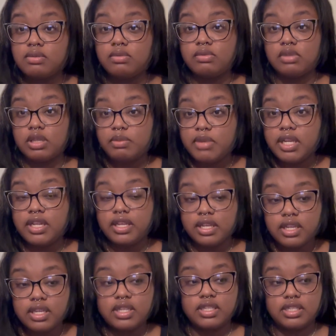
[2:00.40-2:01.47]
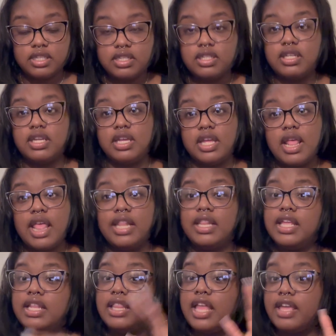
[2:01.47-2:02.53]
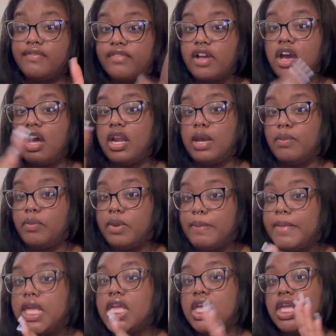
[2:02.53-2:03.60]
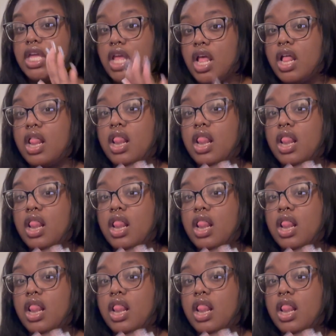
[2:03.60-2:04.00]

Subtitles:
committed and consistent. And then life caught up with me.